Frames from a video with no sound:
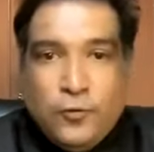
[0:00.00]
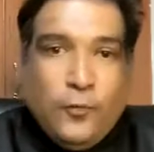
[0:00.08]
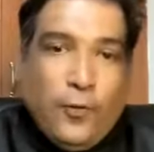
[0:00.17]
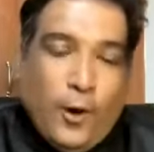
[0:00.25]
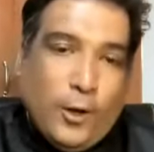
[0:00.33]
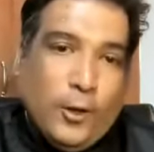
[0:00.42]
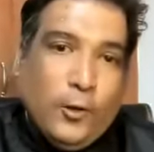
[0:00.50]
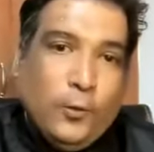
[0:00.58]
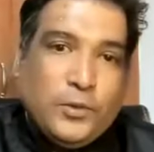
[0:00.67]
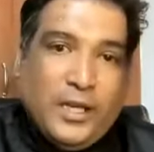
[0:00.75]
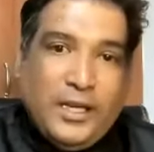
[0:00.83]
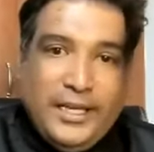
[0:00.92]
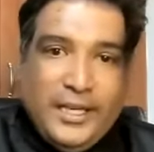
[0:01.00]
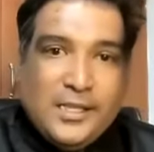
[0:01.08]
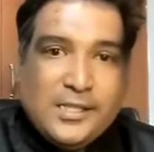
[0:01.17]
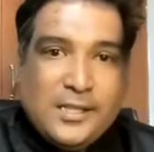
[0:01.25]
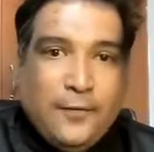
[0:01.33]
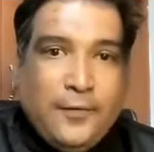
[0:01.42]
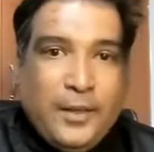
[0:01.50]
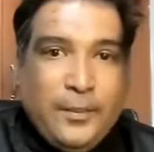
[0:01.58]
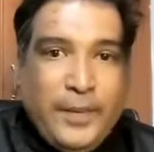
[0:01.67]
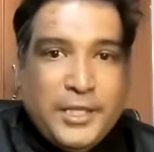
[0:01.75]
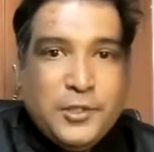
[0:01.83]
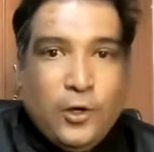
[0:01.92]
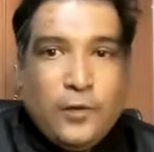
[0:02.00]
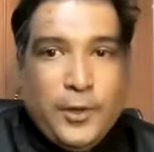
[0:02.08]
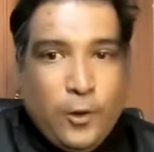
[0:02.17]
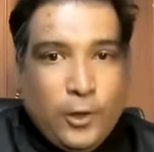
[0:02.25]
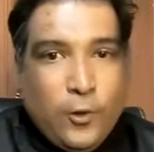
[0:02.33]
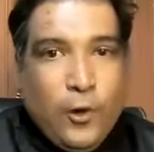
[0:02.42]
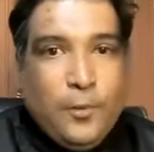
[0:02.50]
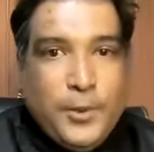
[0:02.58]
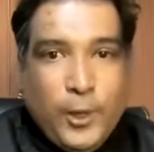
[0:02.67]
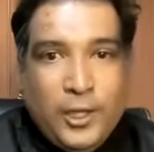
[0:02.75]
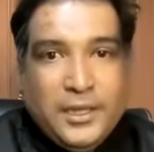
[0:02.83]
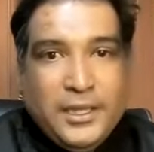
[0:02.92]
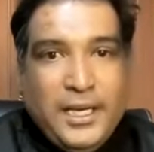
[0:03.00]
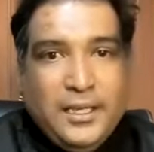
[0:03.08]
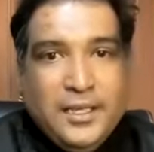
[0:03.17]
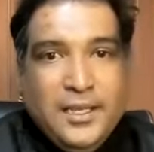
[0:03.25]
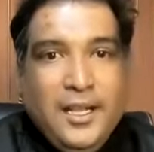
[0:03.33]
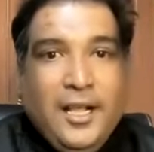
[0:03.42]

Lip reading: to follow the legal stuff and make sure we don't go beyond that.